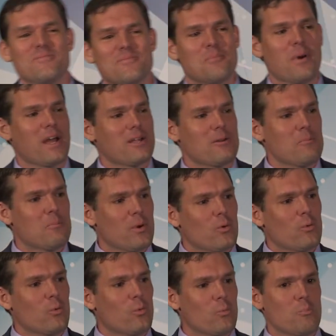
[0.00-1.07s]

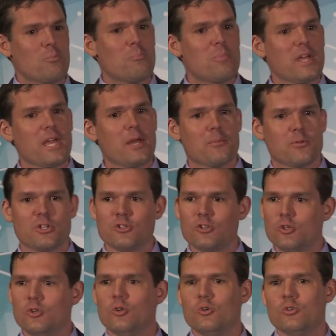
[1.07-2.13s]
But being able to
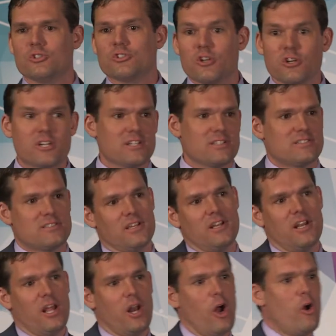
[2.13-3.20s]
do circuits
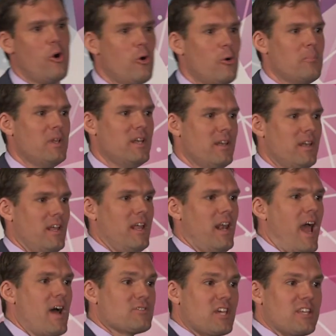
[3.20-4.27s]
at home and
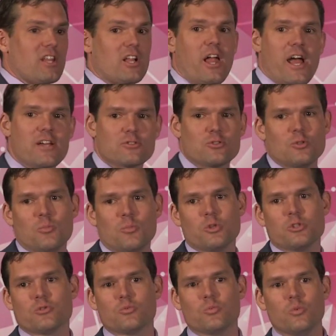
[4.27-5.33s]
outside the classroom
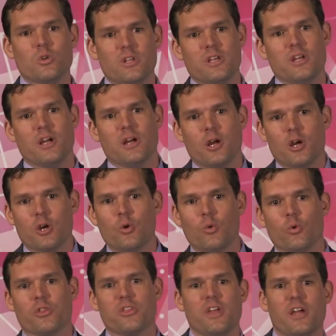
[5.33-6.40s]
was really a
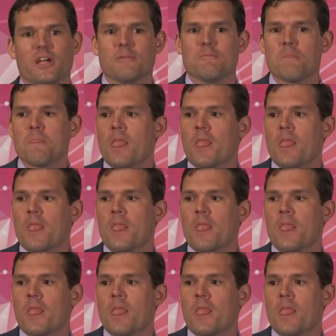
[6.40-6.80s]
cool thing.